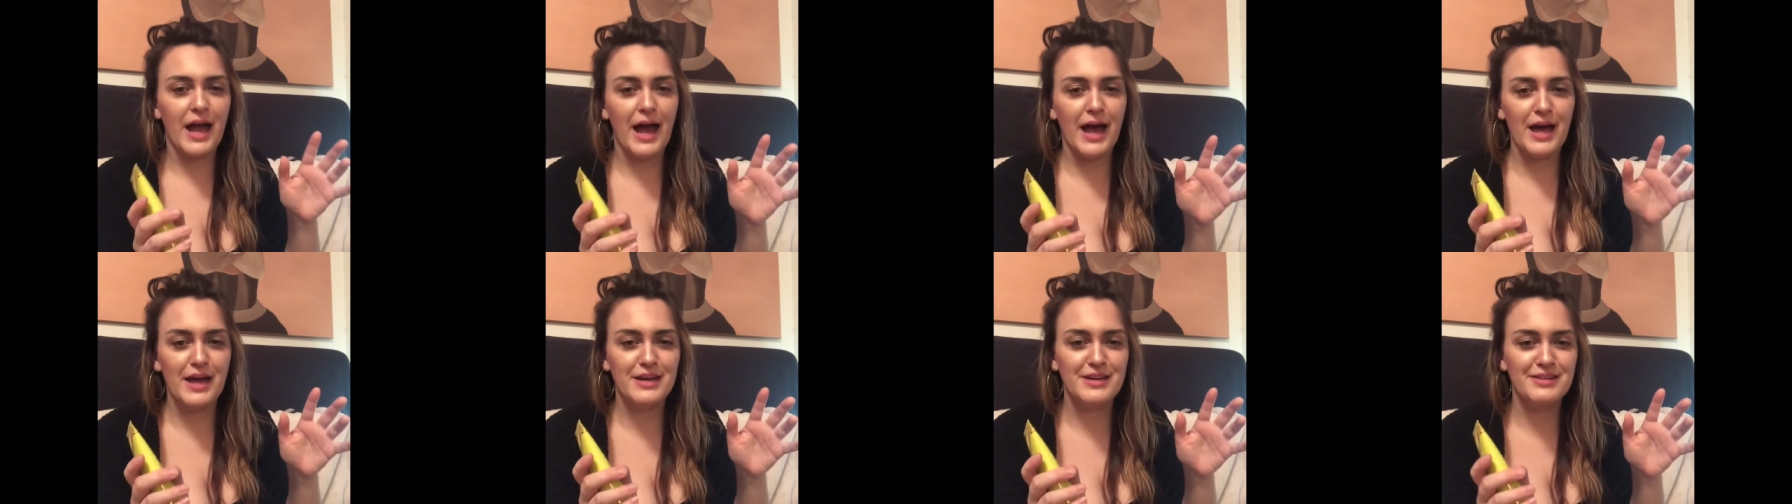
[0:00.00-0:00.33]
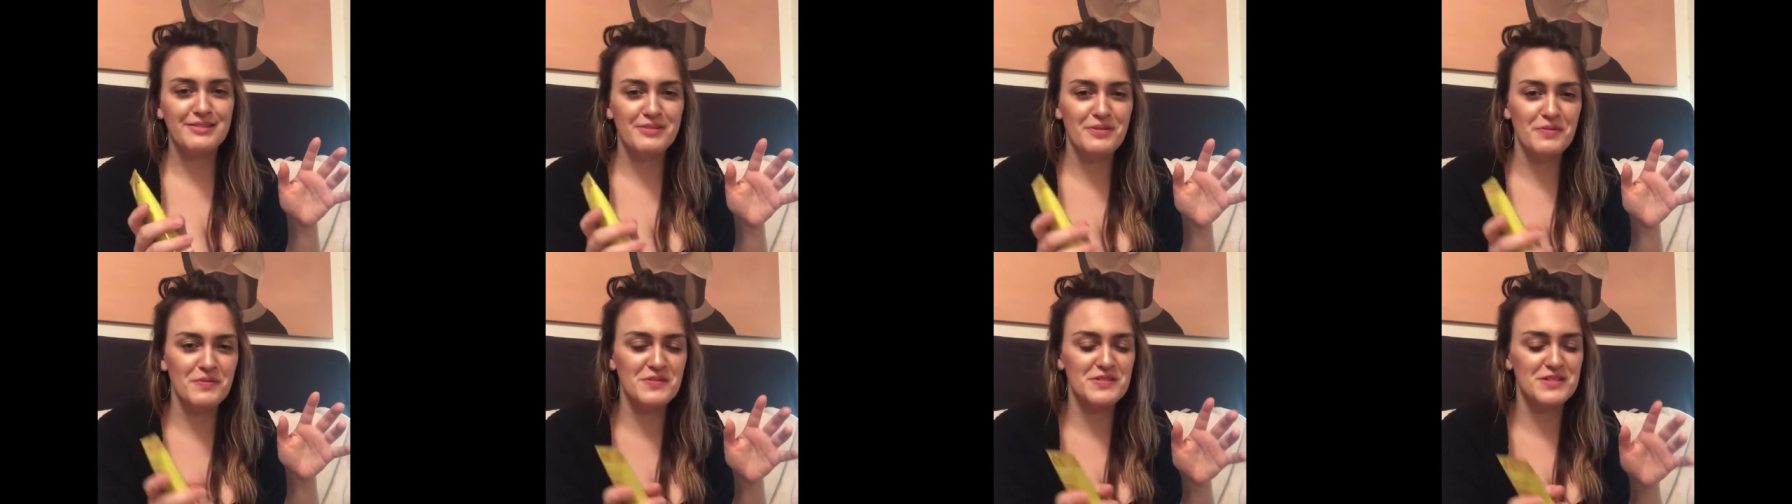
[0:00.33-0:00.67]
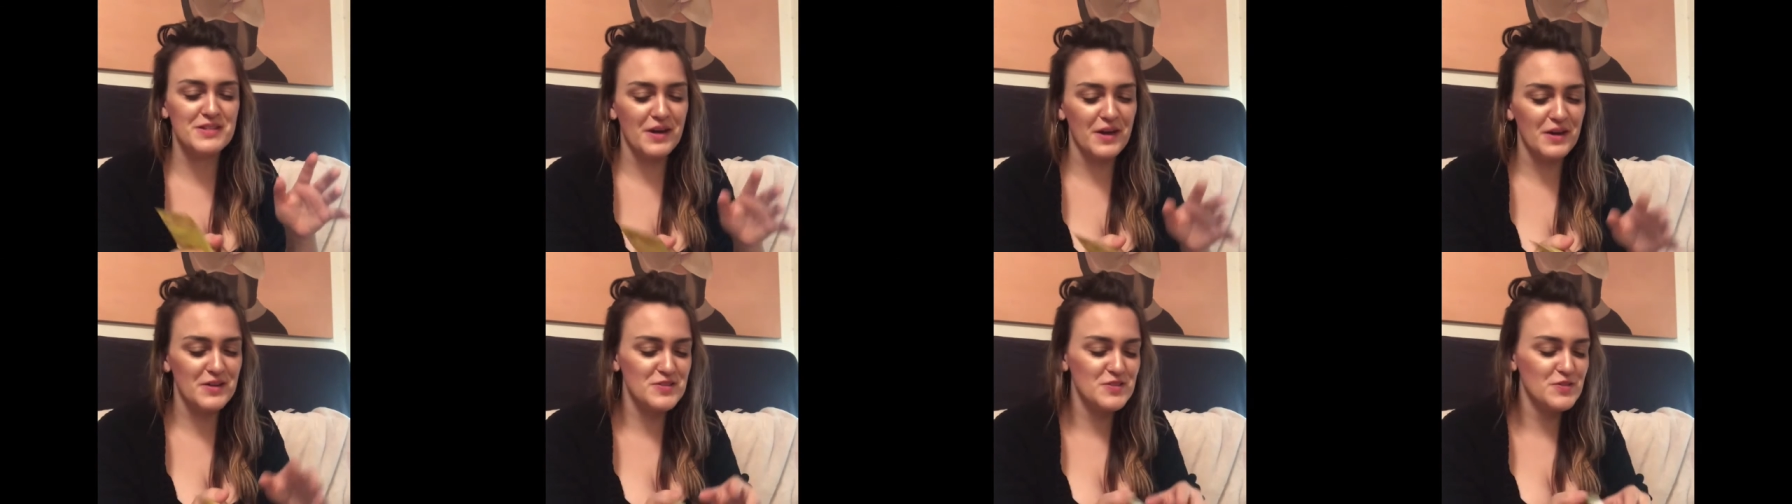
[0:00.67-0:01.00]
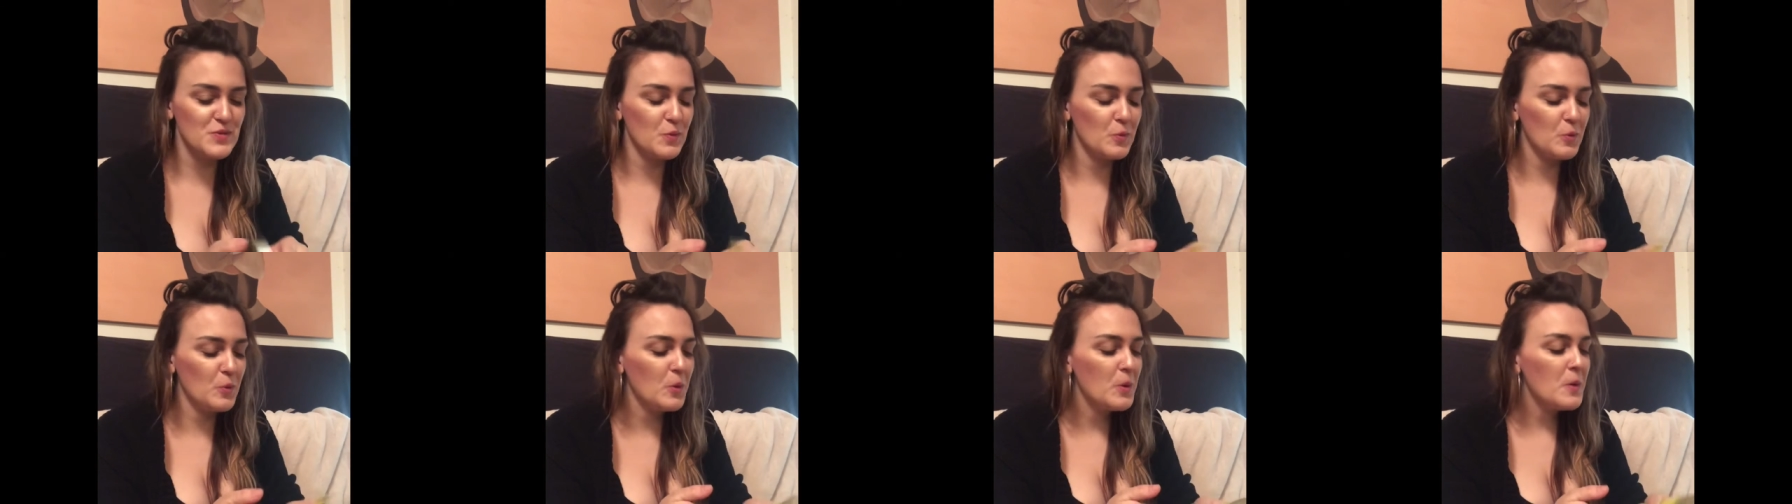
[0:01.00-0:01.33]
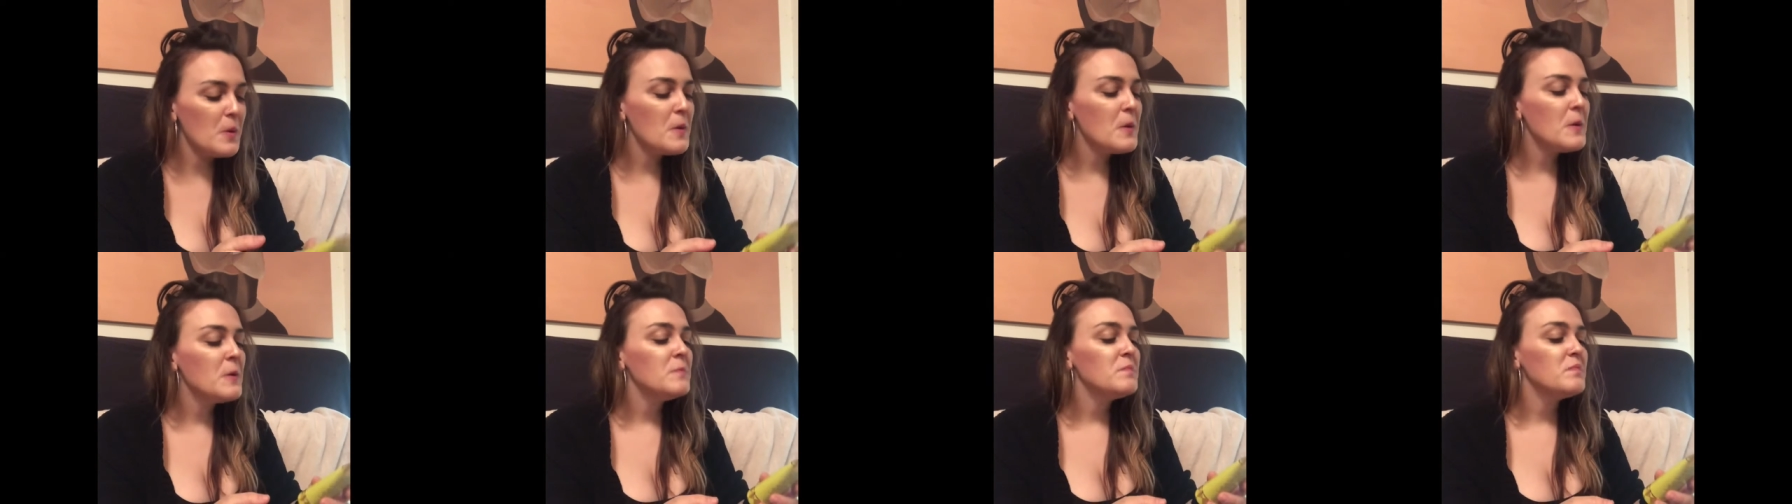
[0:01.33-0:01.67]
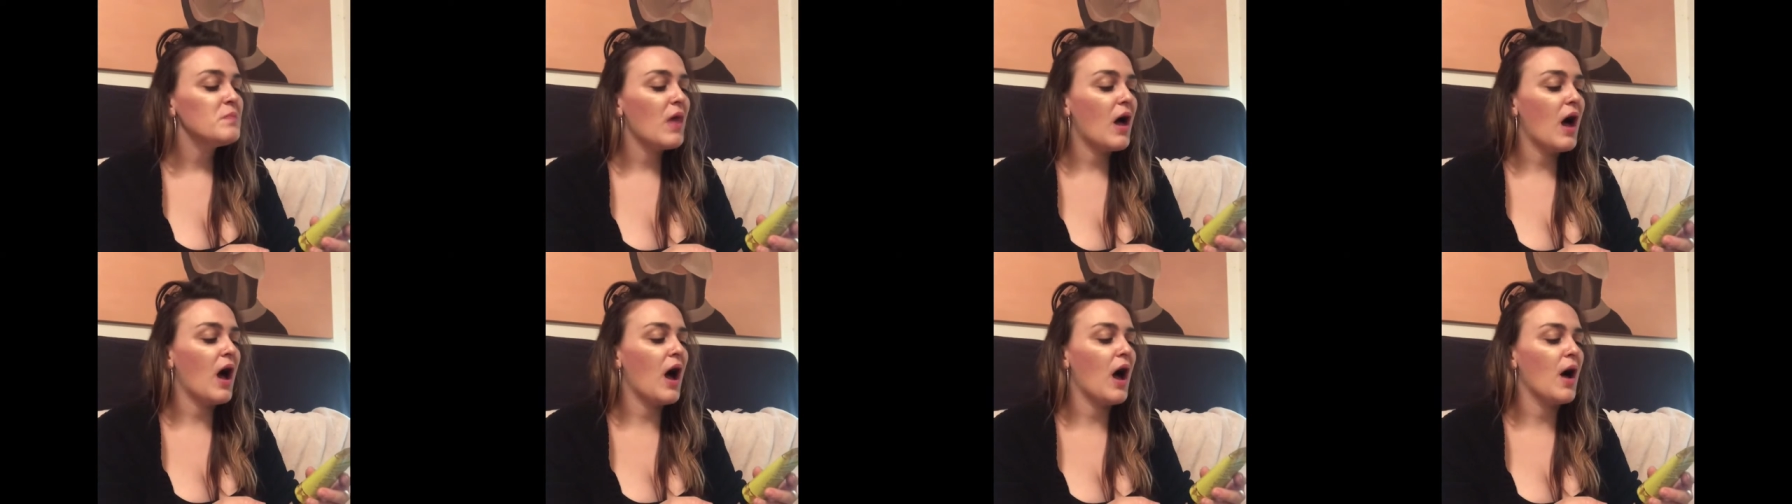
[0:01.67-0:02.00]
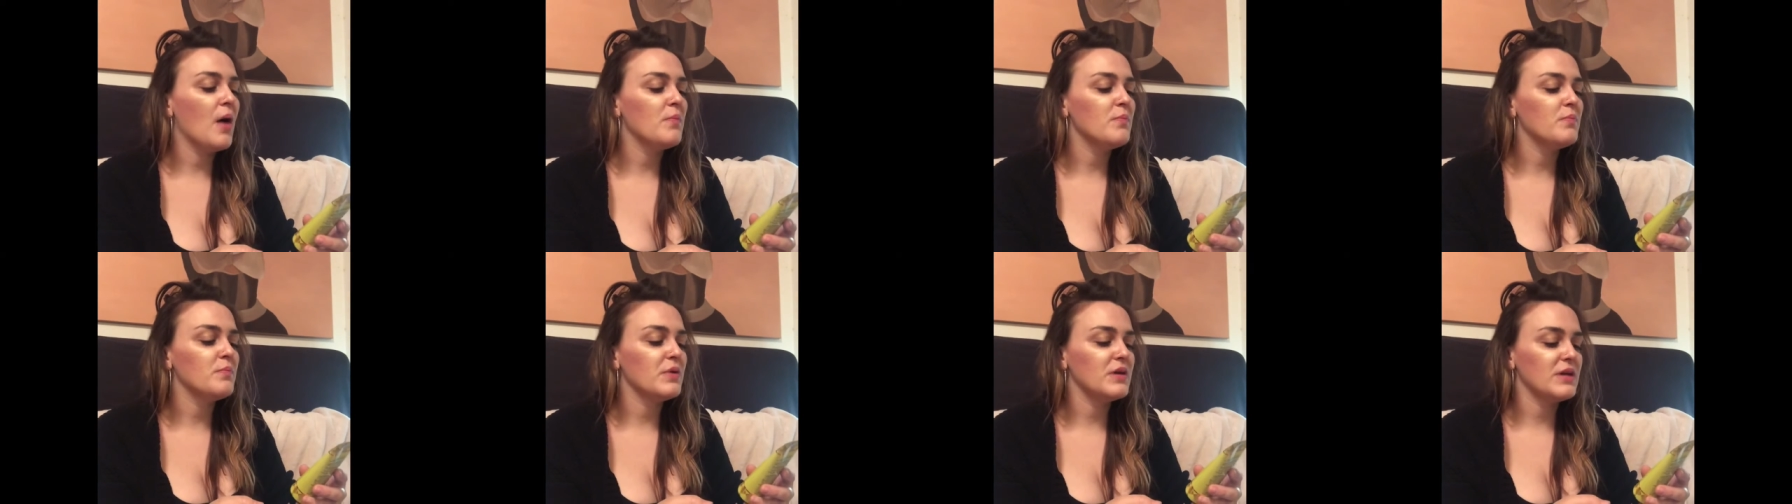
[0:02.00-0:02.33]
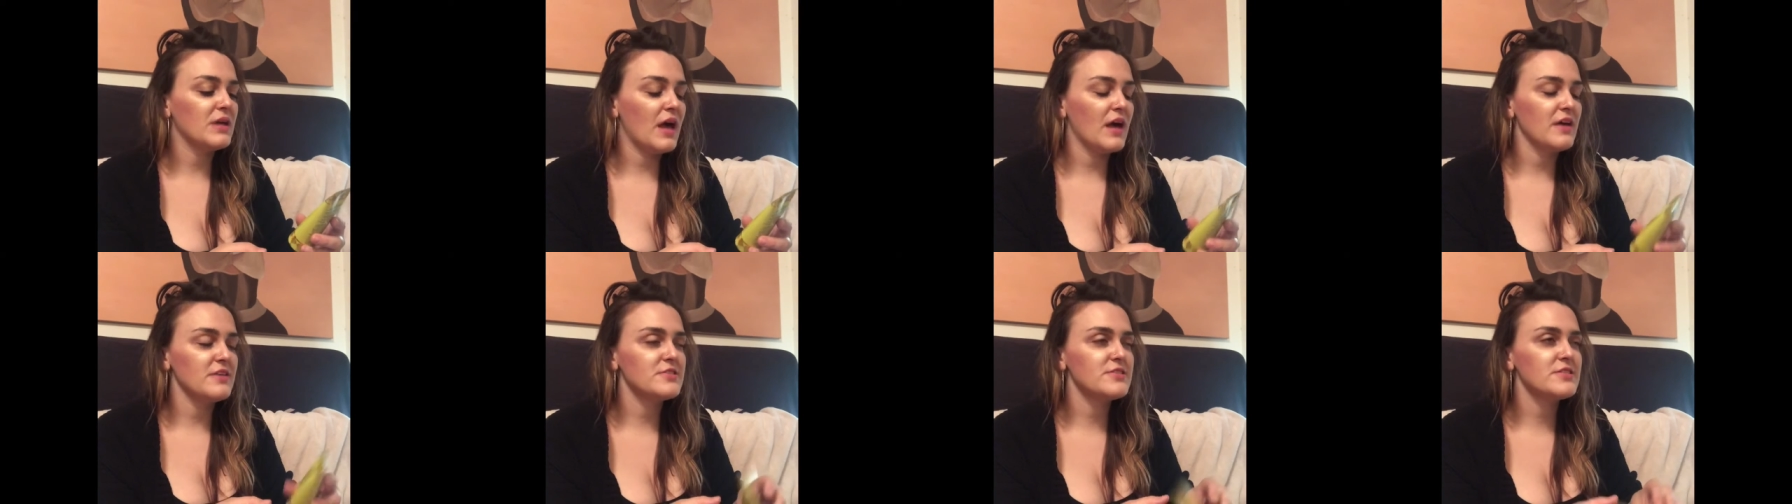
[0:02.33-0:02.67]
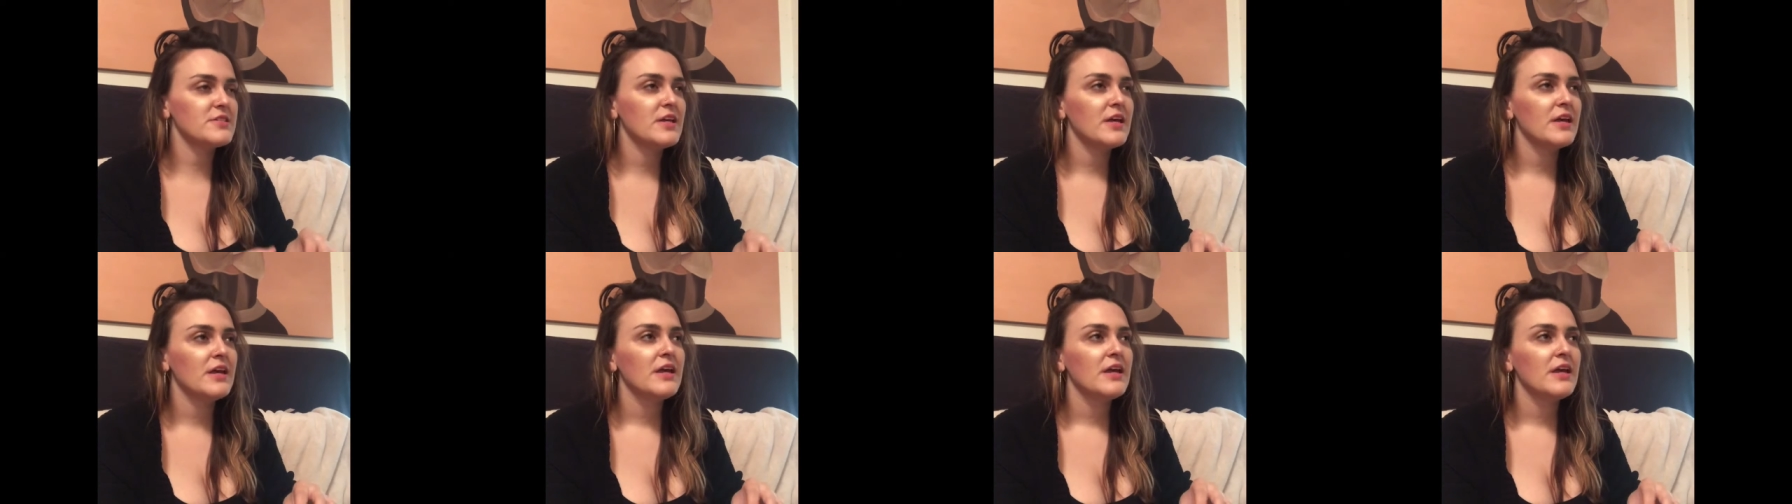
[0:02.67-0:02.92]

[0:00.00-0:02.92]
had when I was in high school. Um, but yes,